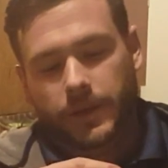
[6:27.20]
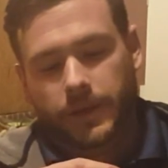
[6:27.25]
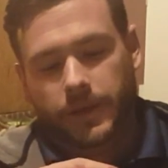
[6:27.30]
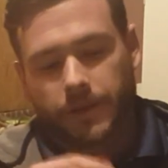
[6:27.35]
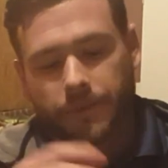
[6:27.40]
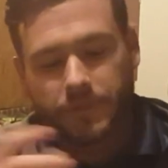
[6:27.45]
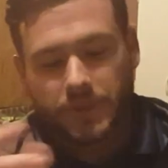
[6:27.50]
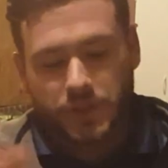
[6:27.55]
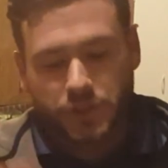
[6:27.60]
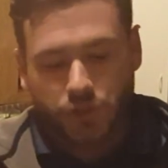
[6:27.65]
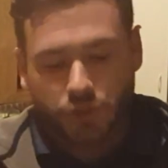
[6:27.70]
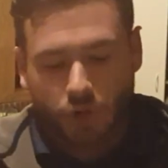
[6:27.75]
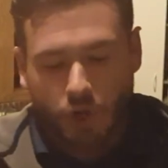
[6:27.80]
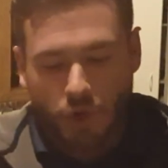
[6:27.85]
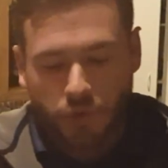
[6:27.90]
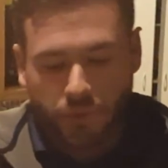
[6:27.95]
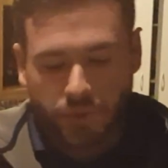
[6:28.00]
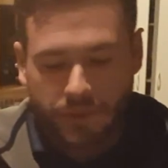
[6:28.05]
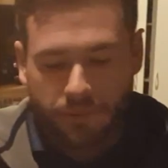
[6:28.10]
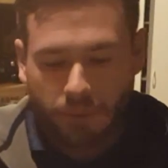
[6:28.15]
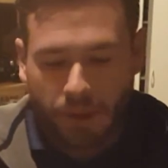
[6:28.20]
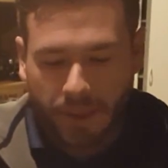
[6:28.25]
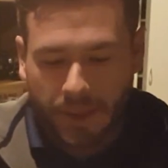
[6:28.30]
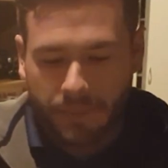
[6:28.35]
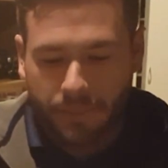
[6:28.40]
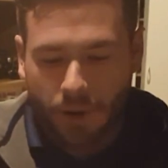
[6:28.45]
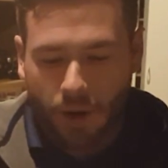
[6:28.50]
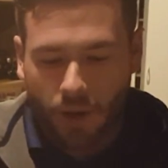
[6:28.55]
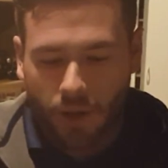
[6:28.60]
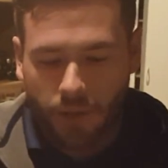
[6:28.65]
if these straws were to break
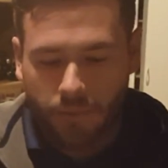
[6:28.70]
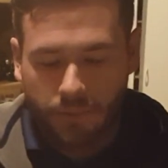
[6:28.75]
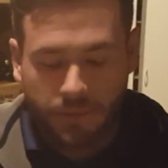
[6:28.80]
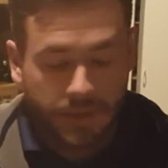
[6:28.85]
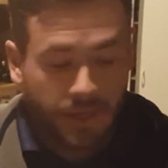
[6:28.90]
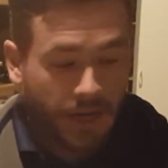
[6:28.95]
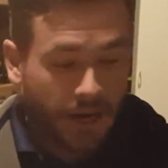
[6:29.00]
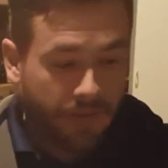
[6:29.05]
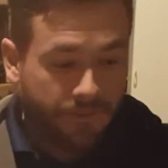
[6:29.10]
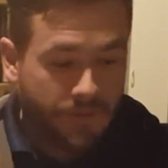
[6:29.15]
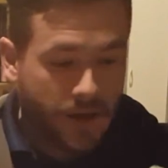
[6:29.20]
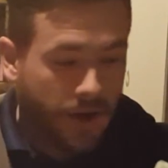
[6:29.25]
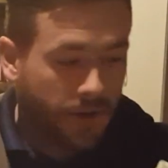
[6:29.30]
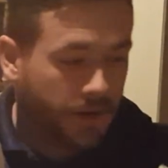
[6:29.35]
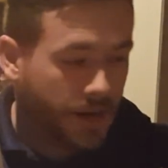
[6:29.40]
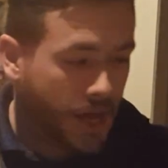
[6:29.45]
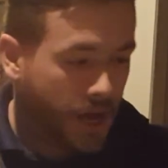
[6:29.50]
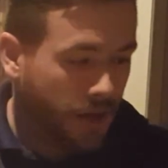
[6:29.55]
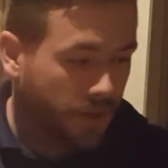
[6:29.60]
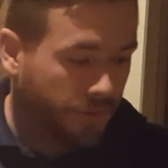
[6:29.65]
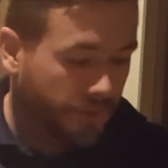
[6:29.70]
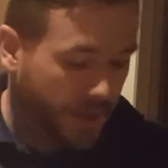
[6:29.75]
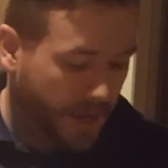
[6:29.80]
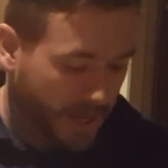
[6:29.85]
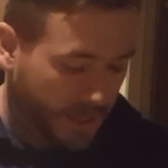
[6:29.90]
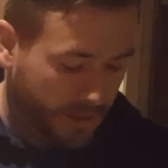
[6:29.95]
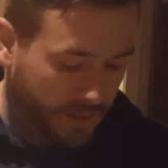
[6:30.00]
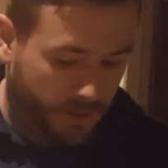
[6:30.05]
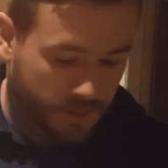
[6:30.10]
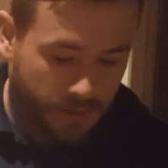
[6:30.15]
apart. But then I found out
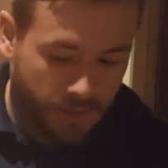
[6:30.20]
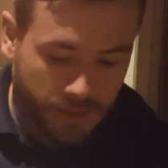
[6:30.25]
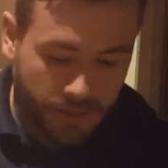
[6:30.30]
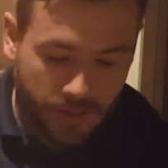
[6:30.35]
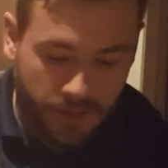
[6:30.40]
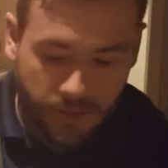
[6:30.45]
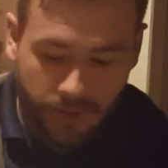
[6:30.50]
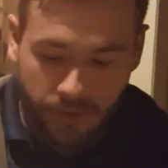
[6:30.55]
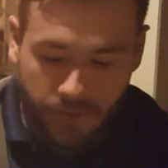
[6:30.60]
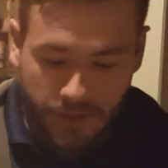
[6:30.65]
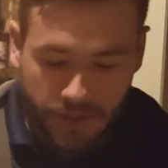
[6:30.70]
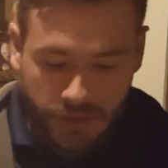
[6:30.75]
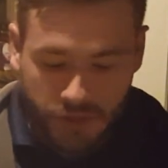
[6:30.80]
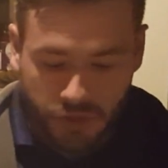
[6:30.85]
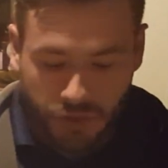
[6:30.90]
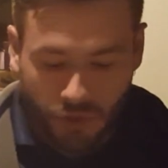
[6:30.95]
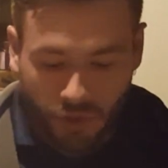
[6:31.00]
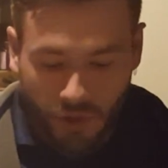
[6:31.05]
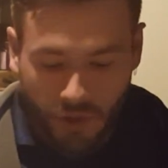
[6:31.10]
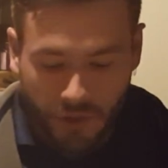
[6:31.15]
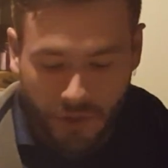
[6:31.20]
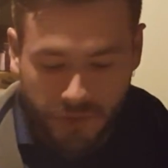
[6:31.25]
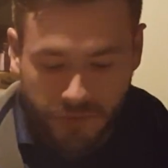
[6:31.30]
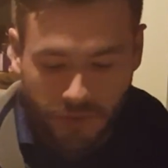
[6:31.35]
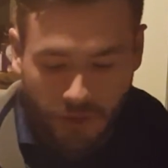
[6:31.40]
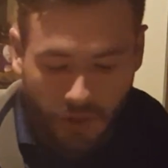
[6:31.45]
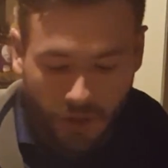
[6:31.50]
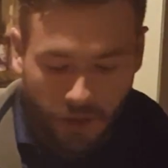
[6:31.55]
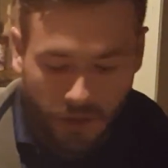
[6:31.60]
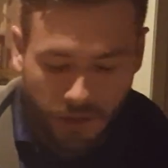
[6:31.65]
that these straws
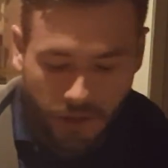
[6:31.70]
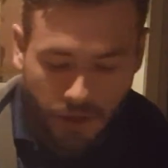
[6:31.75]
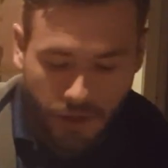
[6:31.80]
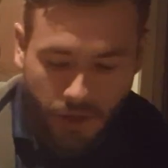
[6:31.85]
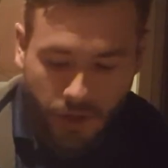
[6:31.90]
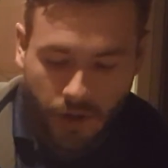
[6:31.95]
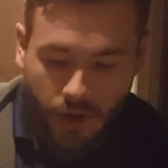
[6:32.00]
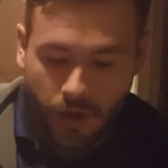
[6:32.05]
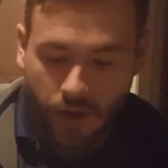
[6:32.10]
are